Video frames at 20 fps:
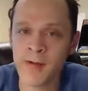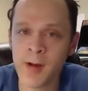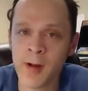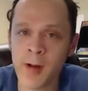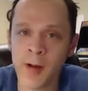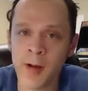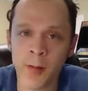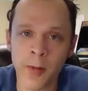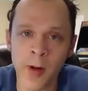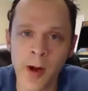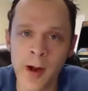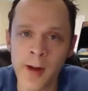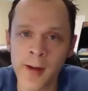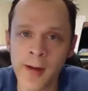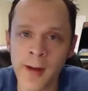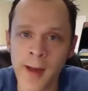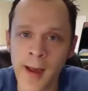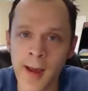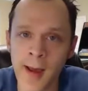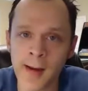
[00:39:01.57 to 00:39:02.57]
dollar price
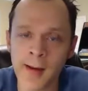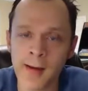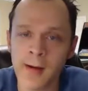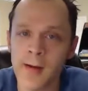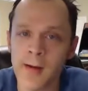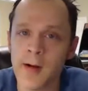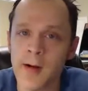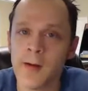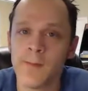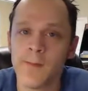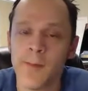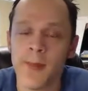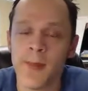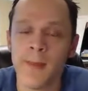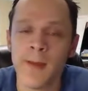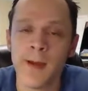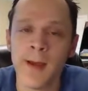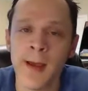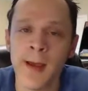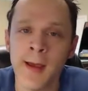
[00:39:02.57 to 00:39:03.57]
tag
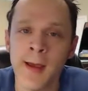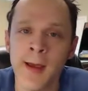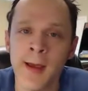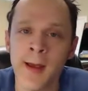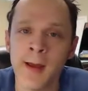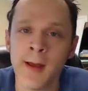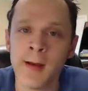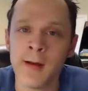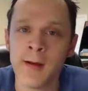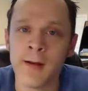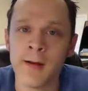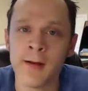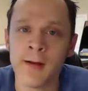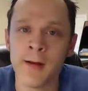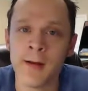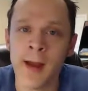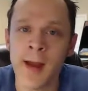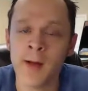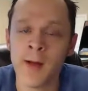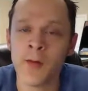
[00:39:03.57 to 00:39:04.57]
and
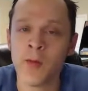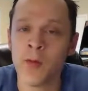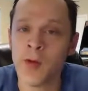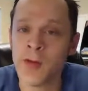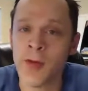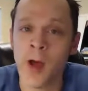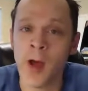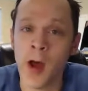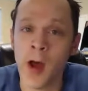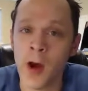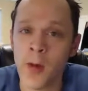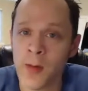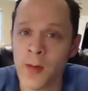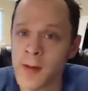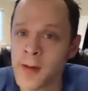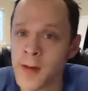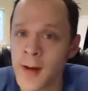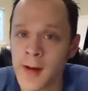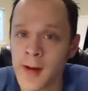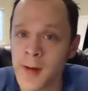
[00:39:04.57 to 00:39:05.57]
and with
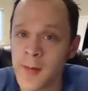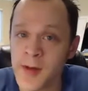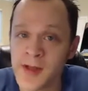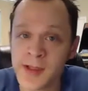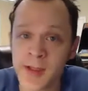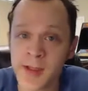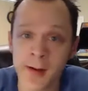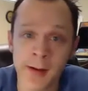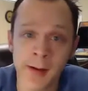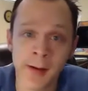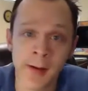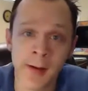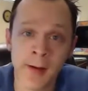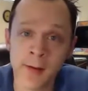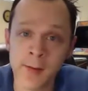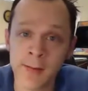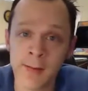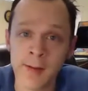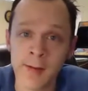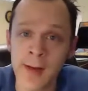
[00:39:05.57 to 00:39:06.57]
100% commission.
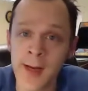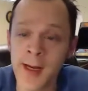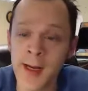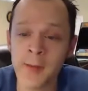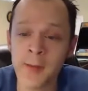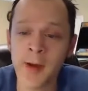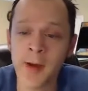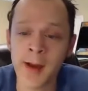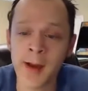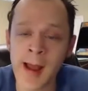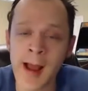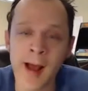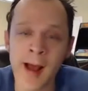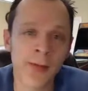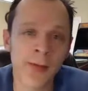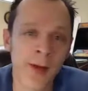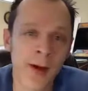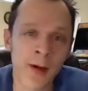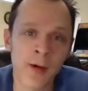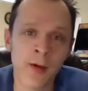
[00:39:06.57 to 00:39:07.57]
So anybody out
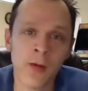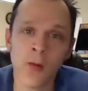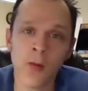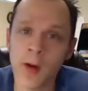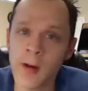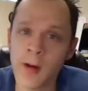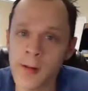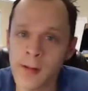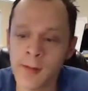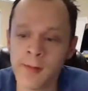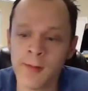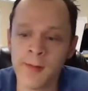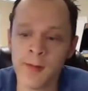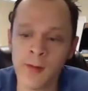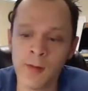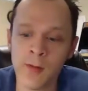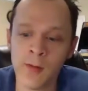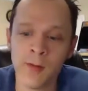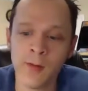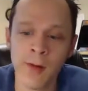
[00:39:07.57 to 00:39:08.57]
there who wants
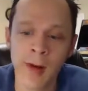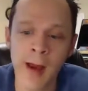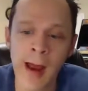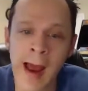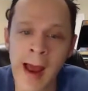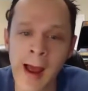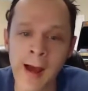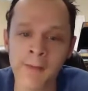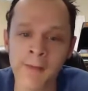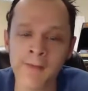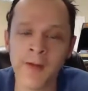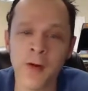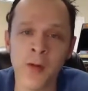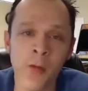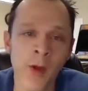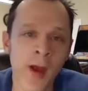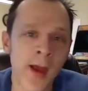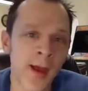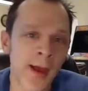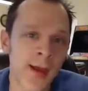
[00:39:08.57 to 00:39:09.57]
to have a
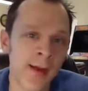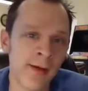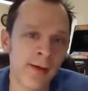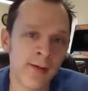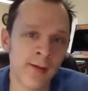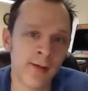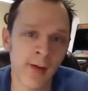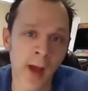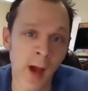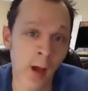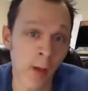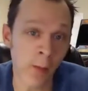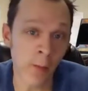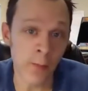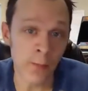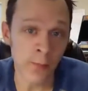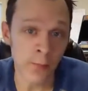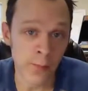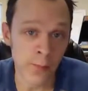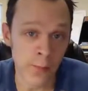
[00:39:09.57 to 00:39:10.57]
way to help
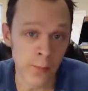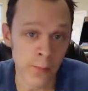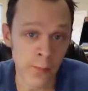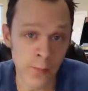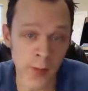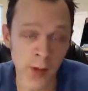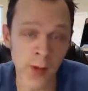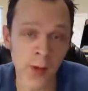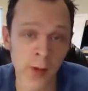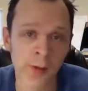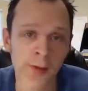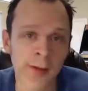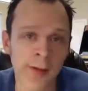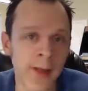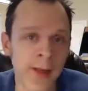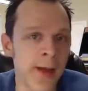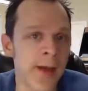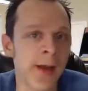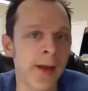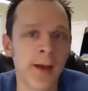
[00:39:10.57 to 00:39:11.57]
build
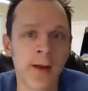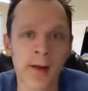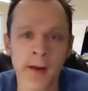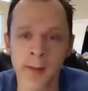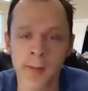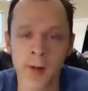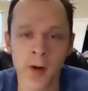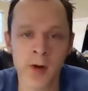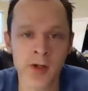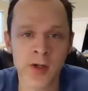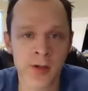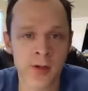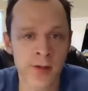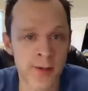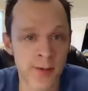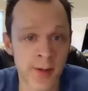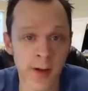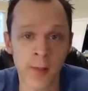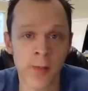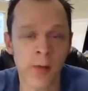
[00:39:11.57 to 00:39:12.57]
leads and exposure to
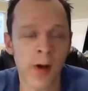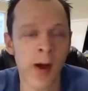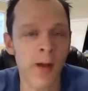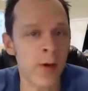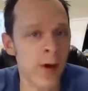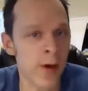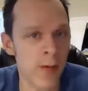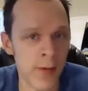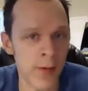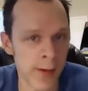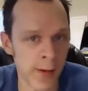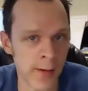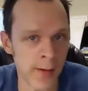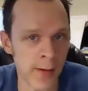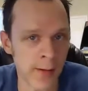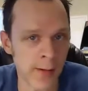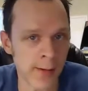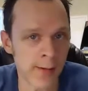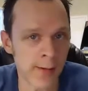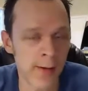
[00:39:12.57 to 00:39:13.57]
their primary
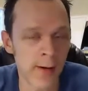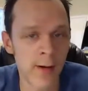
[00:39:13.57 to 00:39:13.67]
business